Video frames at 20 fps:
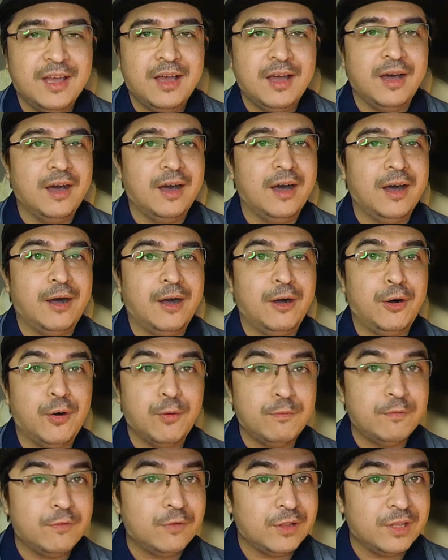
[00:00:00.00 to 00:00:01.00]

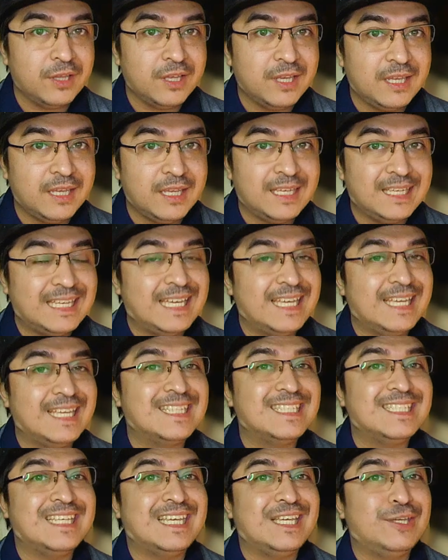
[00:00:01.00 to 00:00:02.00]
Hopefully,
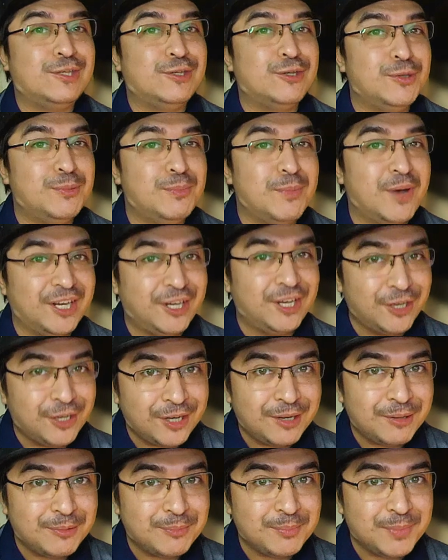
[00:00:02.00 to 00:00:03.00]
it's a good monitor